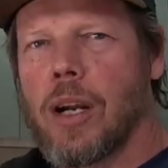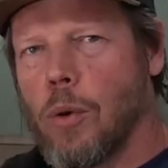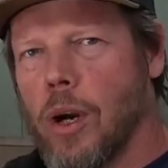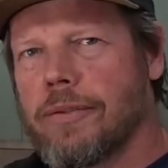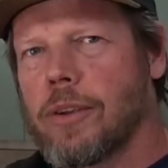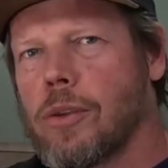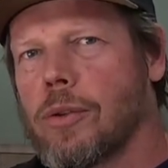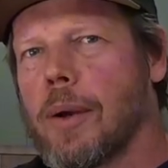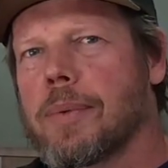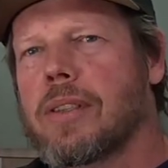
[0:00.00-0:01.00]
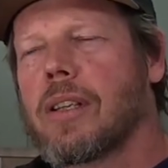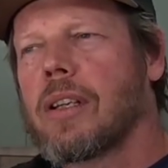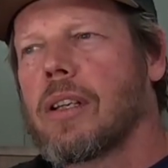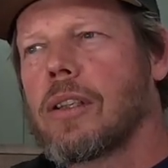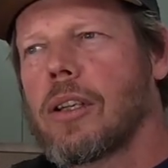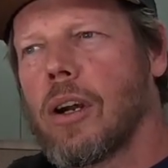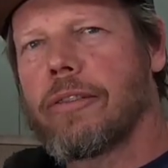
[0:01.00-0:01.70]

done quite a few trips going